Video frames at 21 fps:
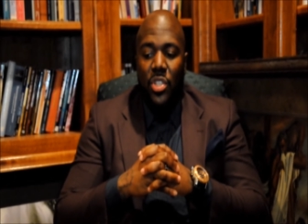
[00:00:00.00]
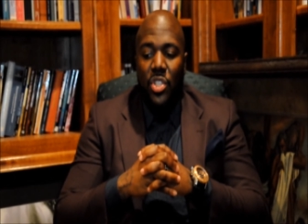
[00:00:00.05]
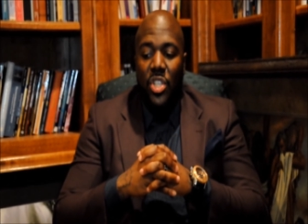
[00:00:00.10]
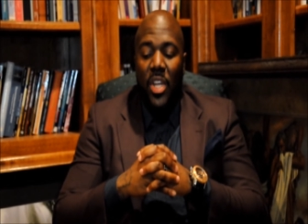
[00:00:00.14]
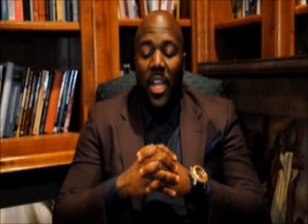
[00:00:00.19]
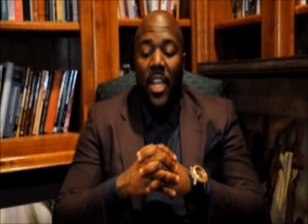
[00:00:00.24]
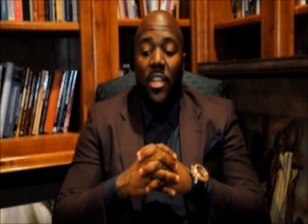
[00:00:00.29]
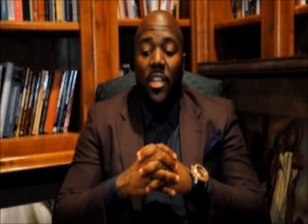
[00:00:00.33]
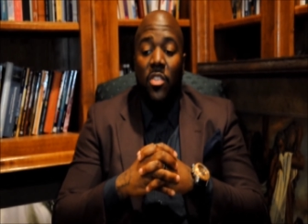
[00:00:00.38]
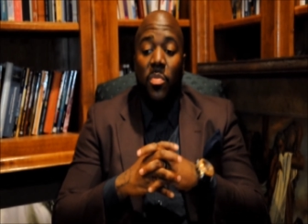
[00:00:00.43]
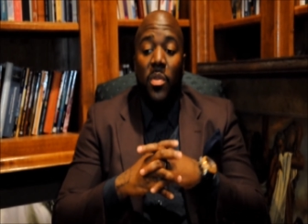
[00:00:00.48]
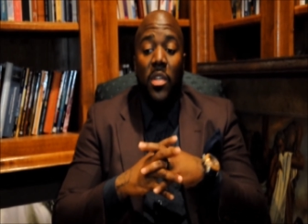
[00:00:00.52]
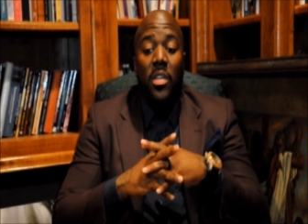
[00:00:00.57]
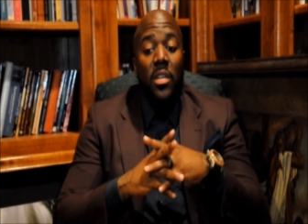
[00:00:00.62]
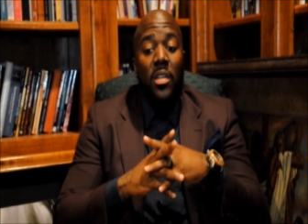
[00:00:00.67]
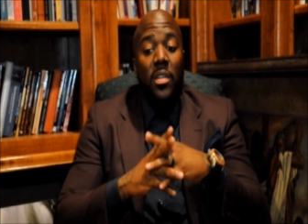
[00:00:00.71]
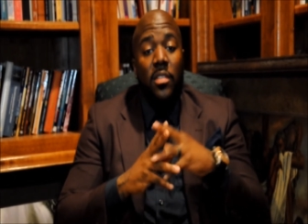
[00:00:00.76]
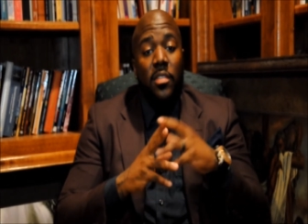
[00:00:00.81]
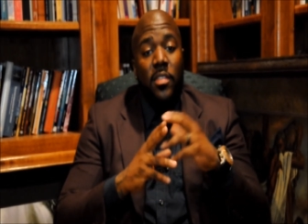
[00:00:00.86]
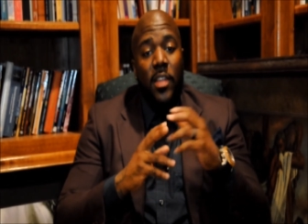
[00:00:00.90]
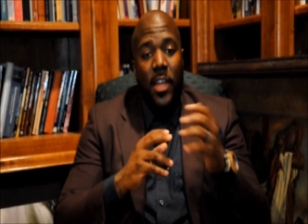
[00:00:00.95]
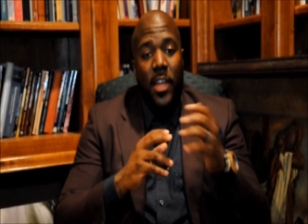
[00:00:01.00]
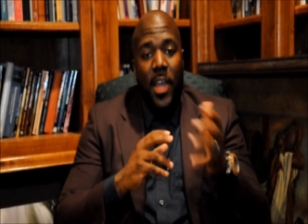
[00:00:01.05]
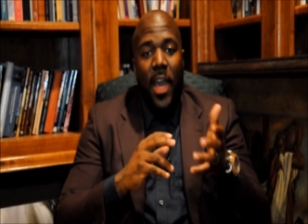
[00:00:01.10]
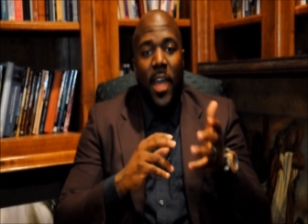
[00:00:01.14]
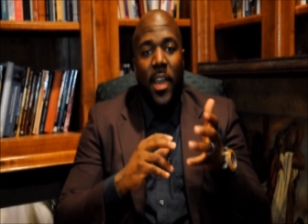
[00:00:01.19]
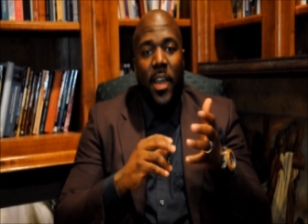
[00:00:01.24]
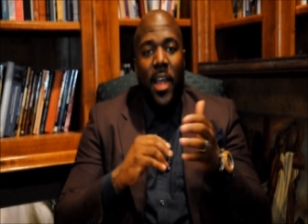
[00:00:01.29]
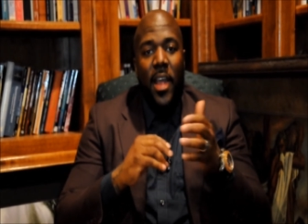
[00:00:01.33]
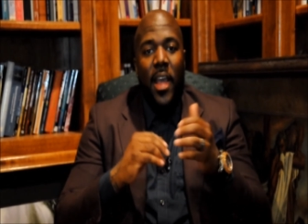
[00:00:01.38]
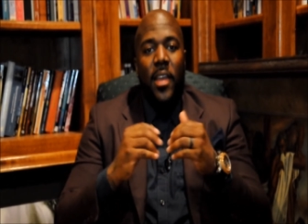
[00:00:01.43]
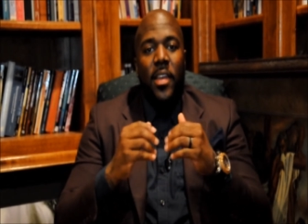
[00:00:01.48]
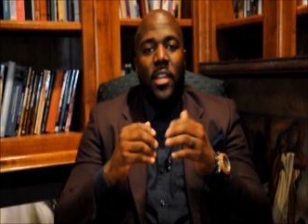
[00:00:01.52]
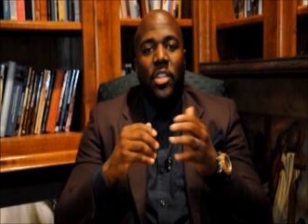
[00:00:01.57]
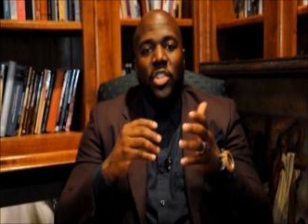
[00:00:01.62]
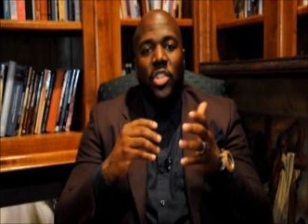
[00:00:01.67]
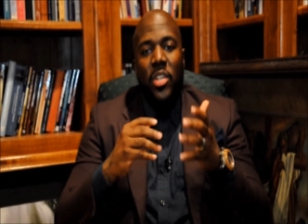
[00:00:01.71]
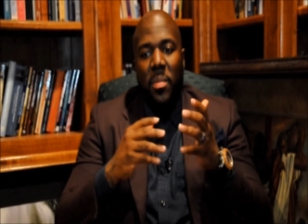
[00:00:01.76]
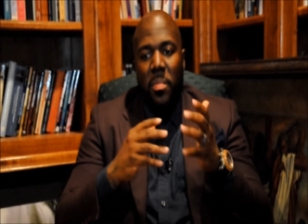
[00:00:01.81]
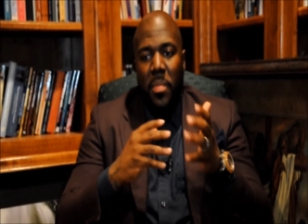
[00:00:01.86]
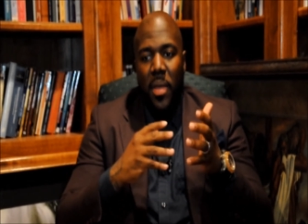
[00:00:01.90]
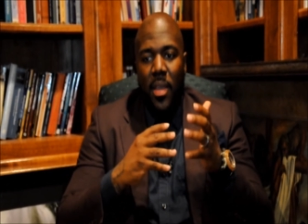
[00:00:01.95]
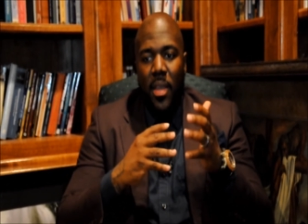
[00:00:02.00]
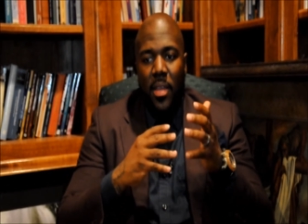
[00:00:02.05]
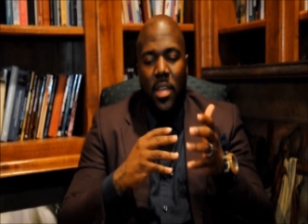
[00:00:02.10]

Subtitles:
changed because the guy that I initially met,